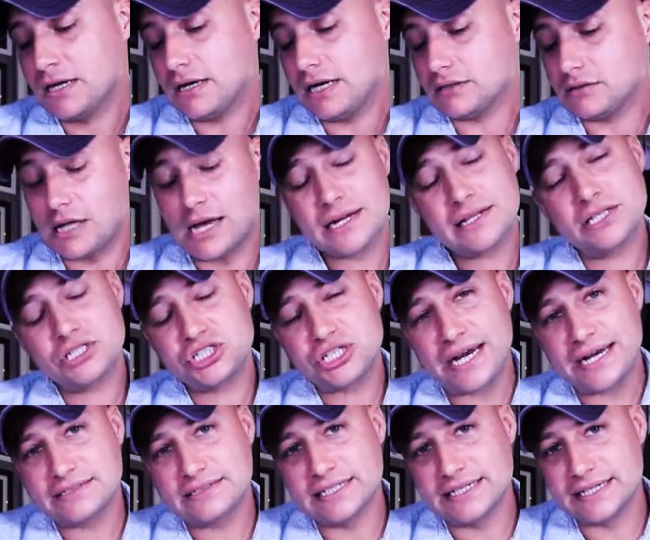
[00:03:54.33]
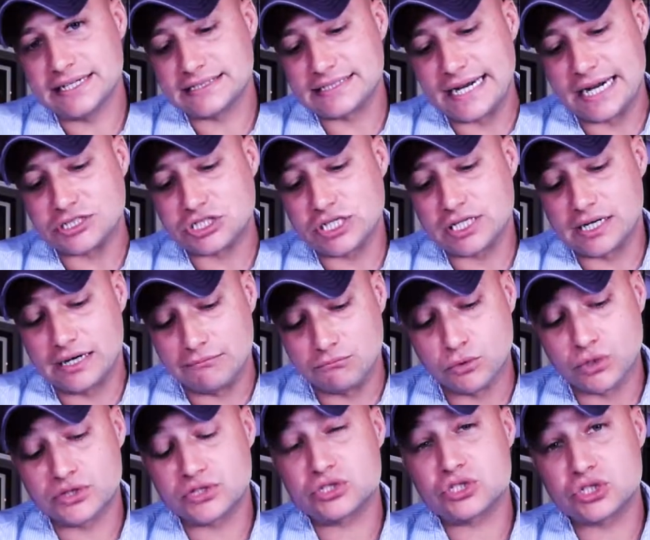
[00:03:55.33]
A lot of the chassis kits actually come
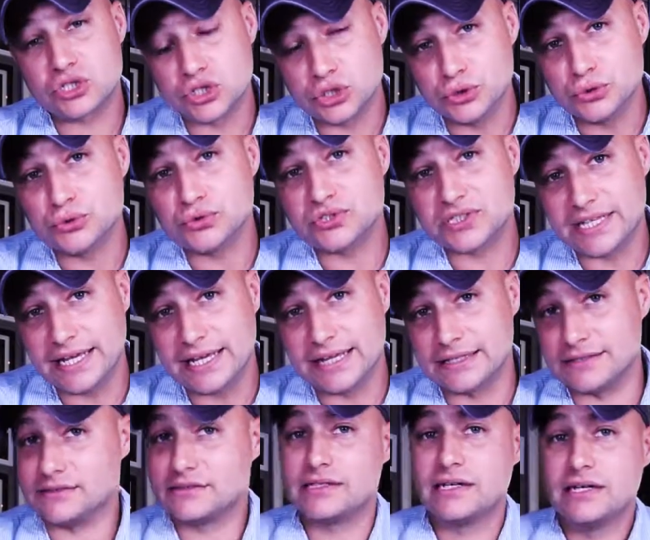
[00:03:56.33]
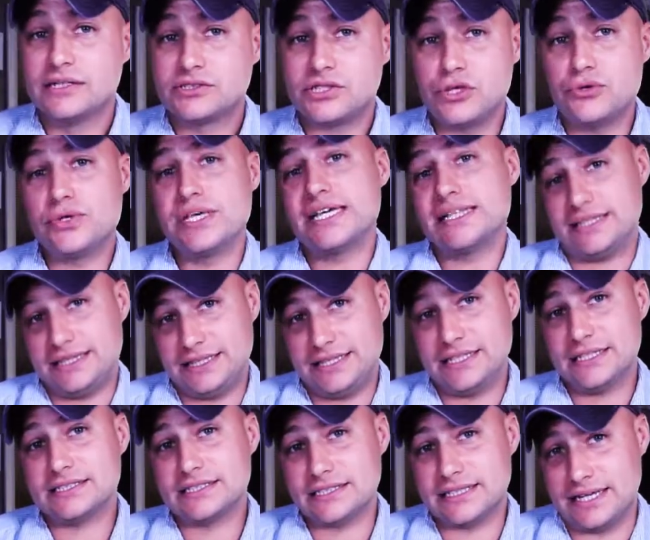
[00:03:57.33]
with 2 skins. So you get
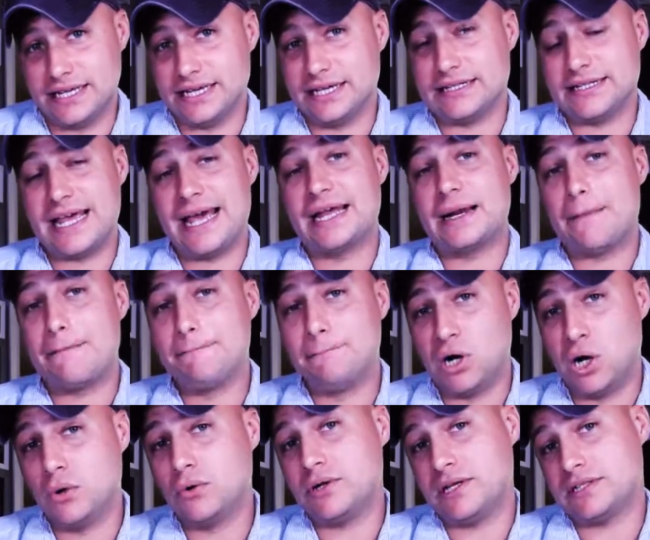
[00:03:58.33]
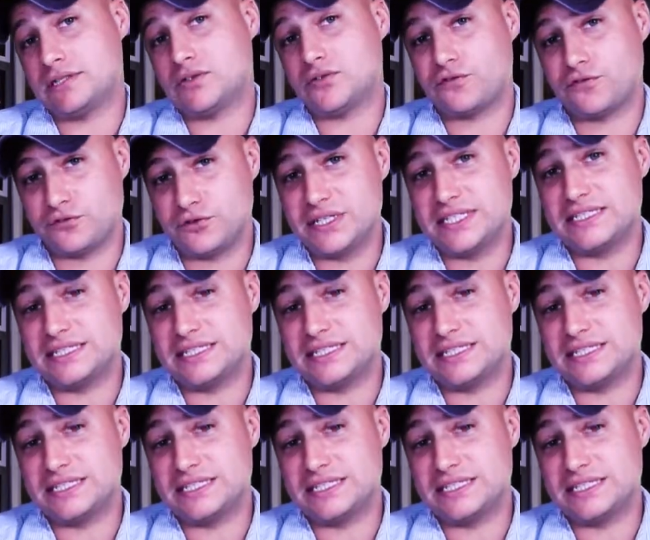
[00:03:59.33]
the skin and a bonus free